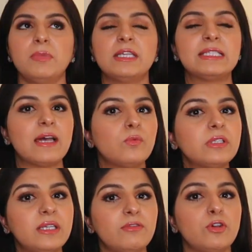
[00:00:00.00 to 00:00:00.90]
because that
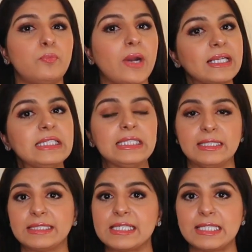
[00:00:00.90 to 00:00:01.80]
would give you a
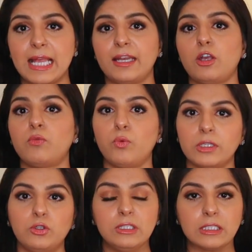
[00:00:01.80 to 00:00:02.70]
practical understanding of
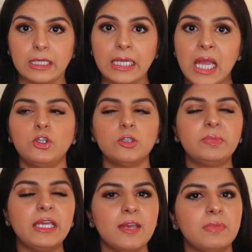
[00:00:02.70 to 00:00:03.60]
what you learn.
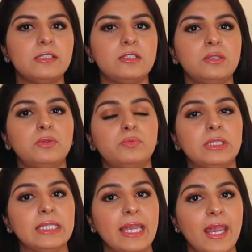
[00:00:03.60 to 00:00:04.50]
You'll be able to
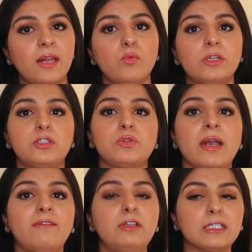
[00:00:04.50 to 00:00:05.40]
relate what you
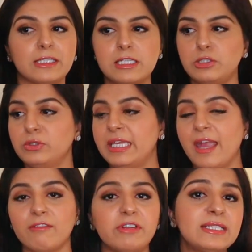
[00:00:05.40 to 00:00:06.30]
have learned to the
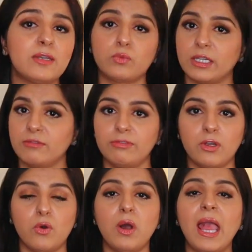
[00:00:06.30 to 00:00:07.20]
everyday
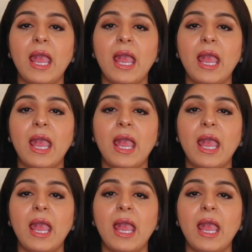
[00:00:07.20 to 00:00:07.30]
workflow.